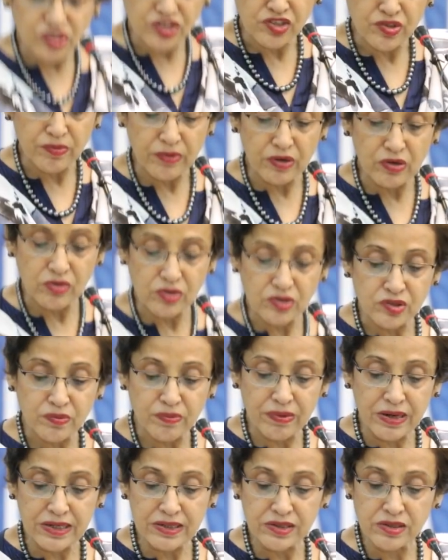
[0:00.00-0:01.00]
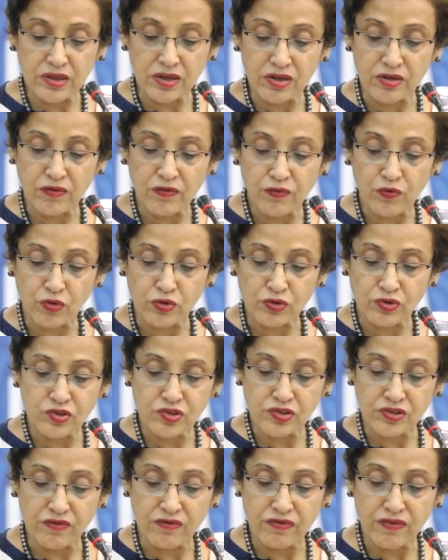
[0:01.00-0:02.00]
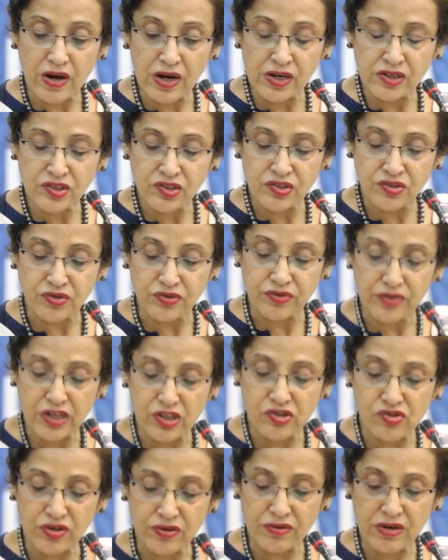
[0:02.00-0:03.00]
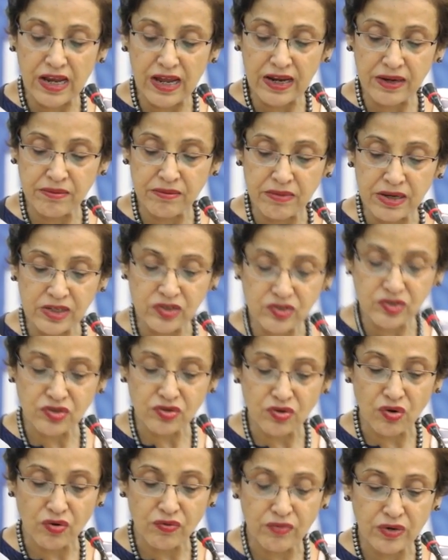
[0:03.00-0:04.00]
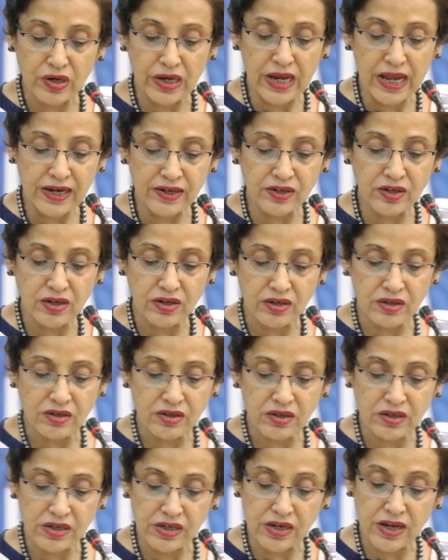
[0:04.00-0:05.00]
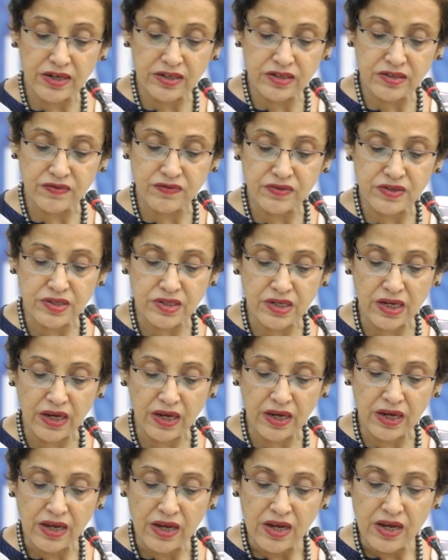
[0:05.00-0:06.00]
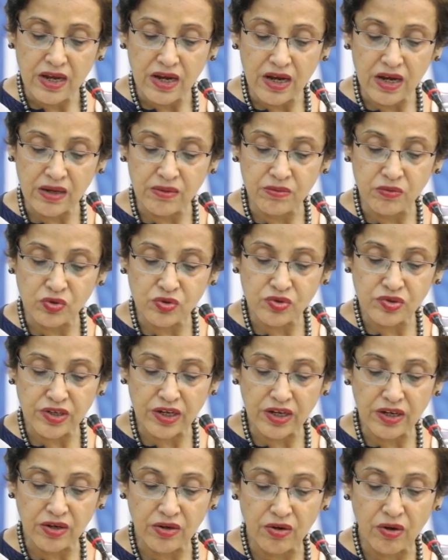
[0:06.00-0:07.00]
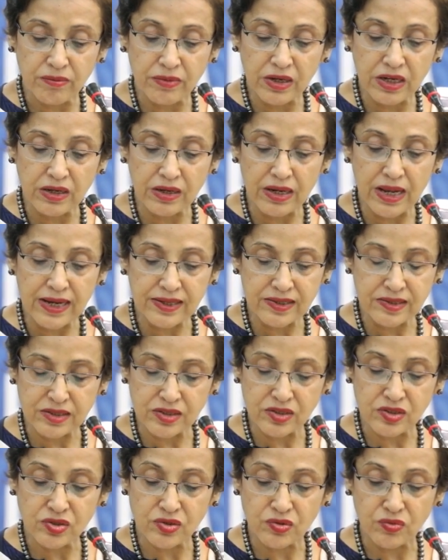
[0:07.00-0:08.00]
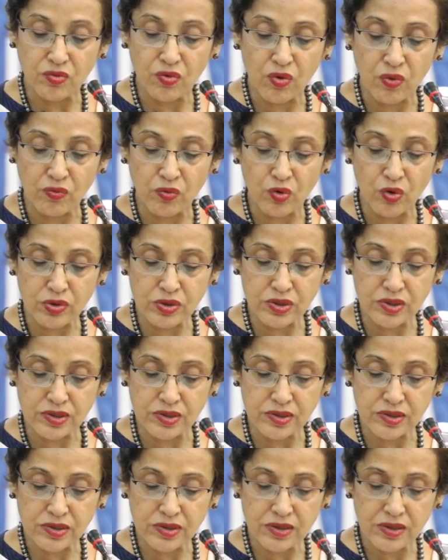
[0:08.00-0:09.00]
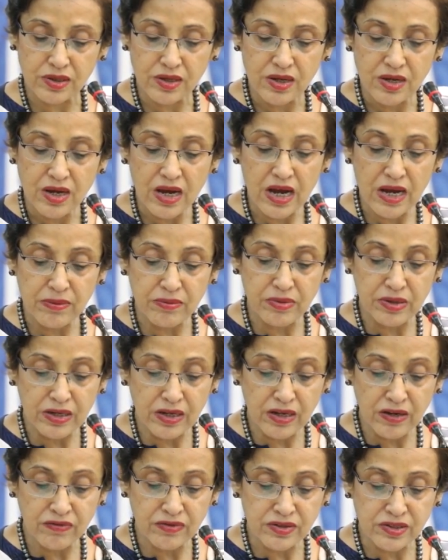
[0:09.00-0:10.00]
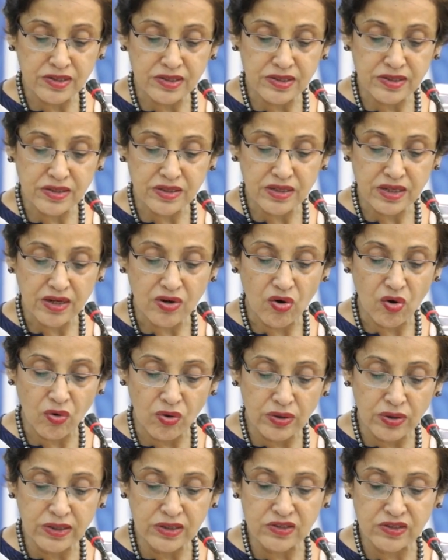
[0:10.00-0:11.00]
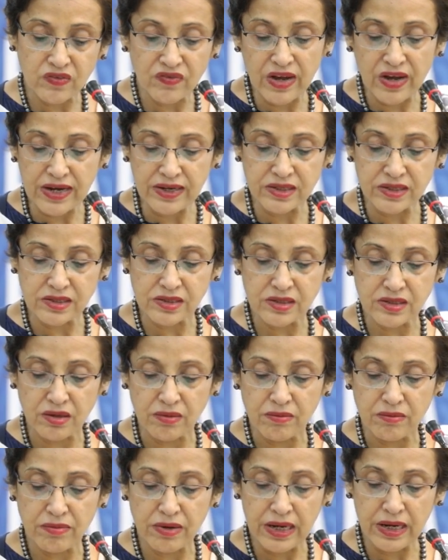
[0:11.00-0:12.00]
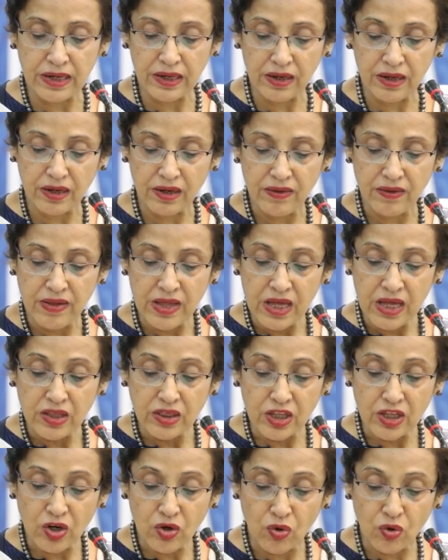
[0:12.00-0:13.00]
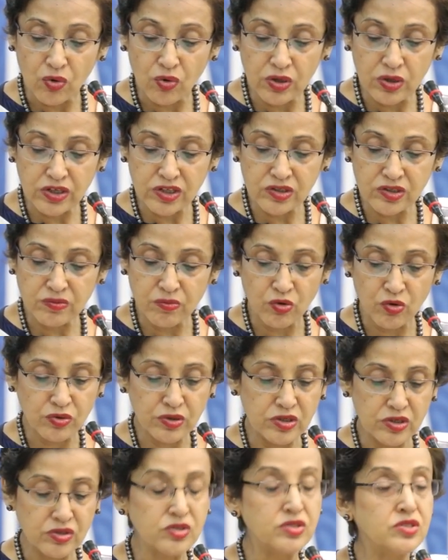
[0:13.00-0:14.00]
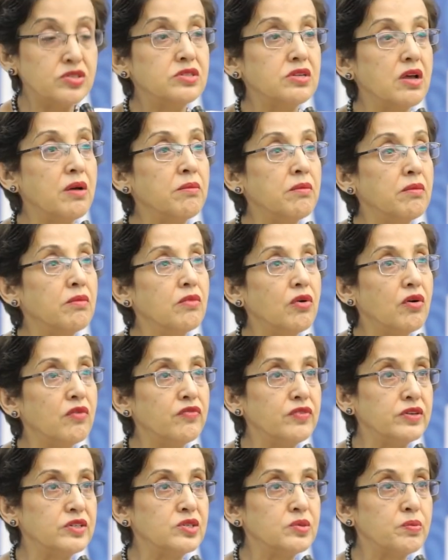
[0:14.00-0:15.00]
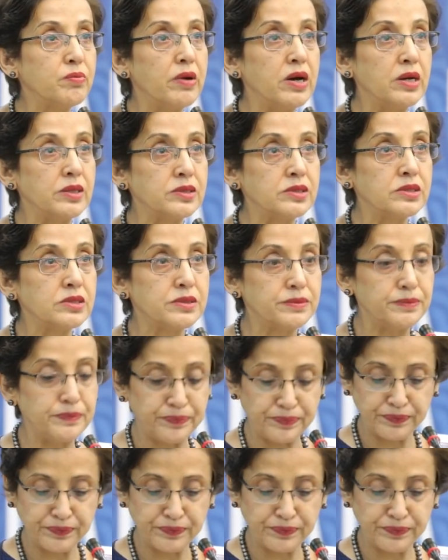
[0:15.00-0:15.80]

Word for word: just because Pakistan affords the vast Eurasian landmass over land connectivity and most economical access to warm waters. I believe it is all these factors combined. The whole is more than the sum of its parts.